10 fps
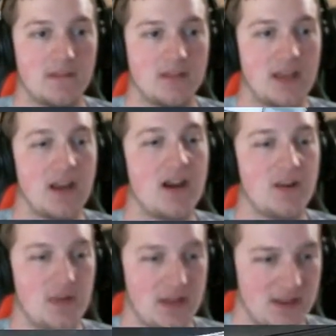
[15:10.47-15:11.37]
There
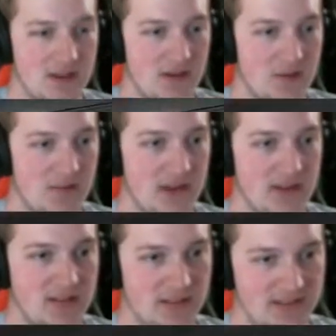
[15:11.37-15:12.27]
yes. we go,
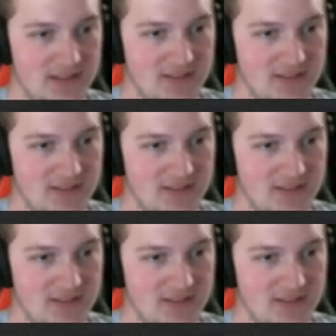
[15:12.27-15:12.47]
finally.